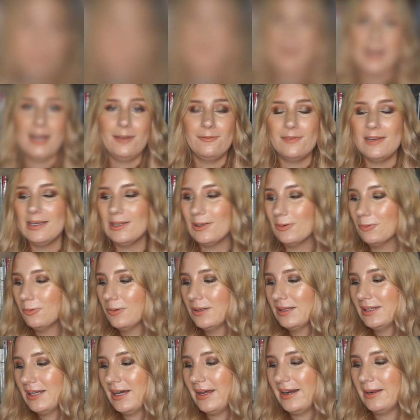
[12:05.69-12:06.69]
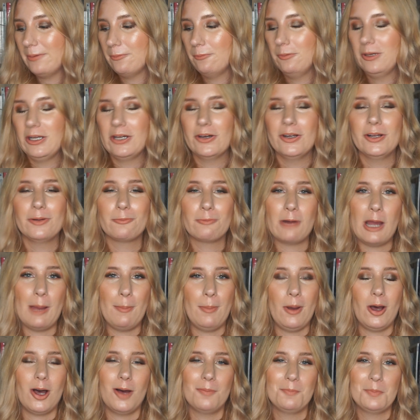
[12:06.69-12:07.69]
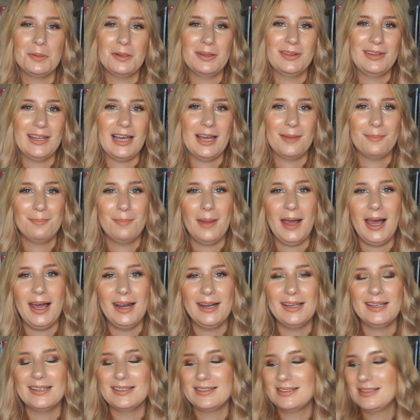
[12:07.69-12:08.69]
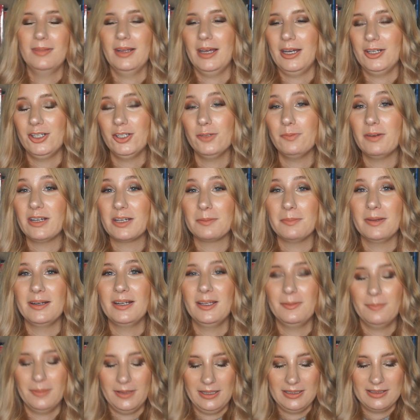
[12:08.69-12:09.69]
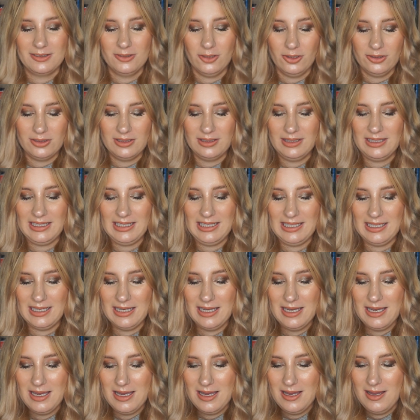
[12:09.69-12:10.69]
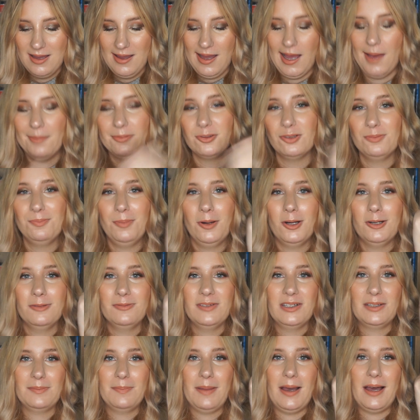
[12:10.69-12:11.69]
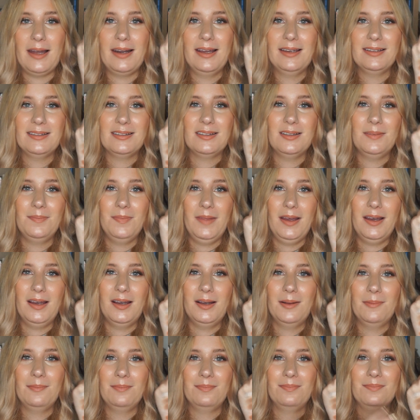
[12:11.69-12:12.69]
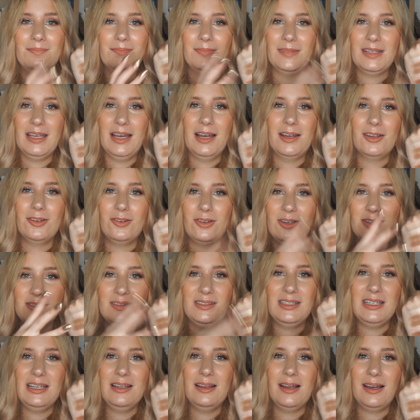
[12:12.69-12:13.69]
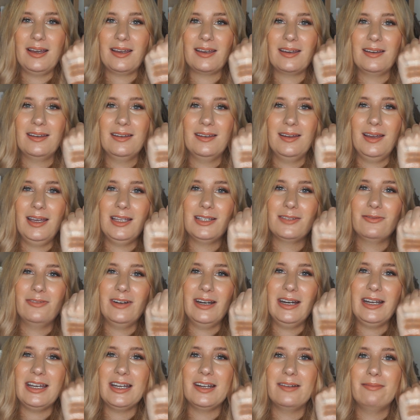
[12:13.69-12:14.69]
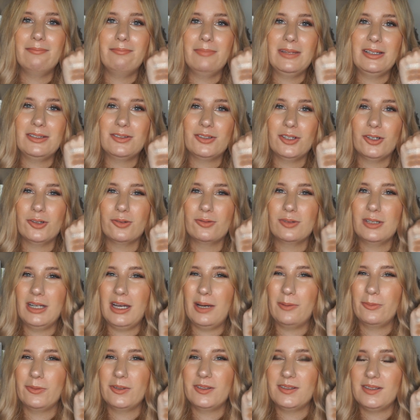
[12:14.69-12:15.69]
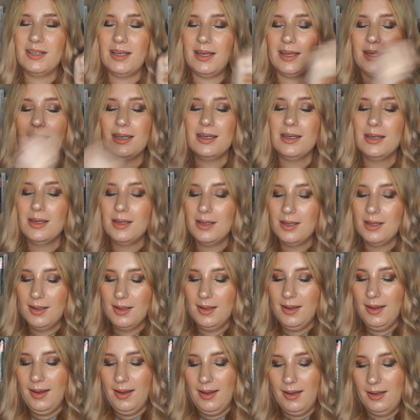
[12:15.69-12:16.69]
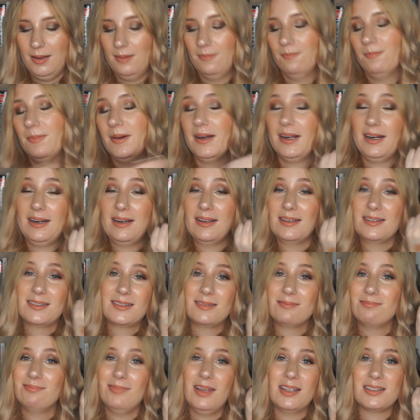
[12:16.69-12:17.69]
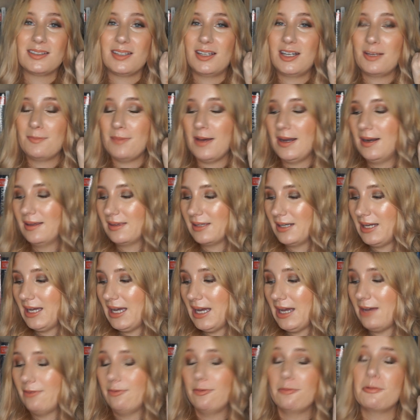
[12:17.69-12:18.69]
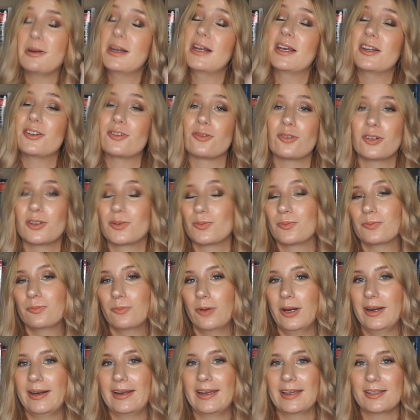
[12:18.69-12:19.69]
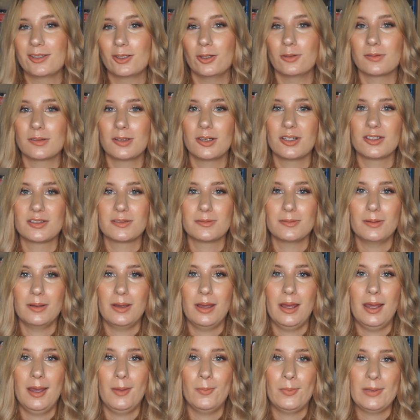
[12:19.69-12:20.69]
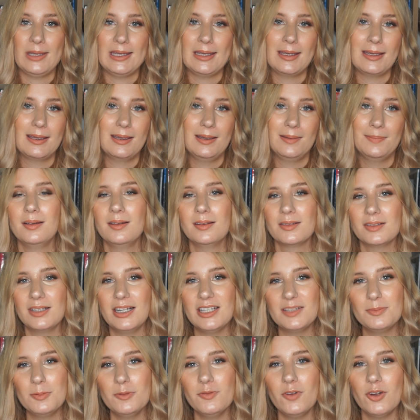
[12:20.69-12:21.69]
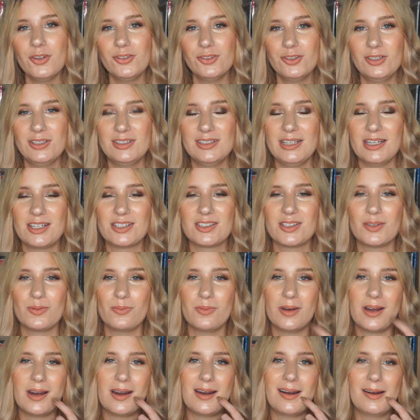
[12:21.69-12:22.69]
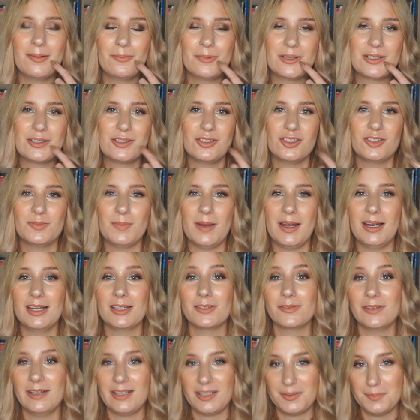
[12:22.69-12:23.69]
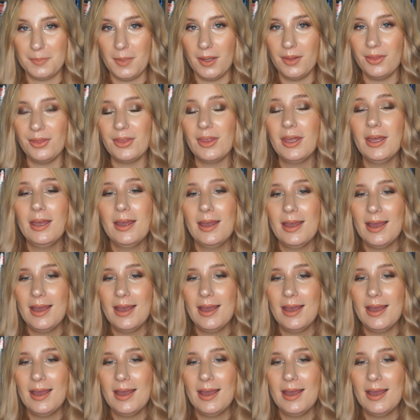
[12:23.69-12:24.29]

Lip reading: And I think with that we're gonna wrap up that palette. I do recommend it, but it's not the absolute perfect palette. Yeah, you can see like it's very kind of mid-tone, I would say. But it is a stunning palette, and I have really enjoyed wearing it over the last week. So let's move on to the section where we choose palettes for next month.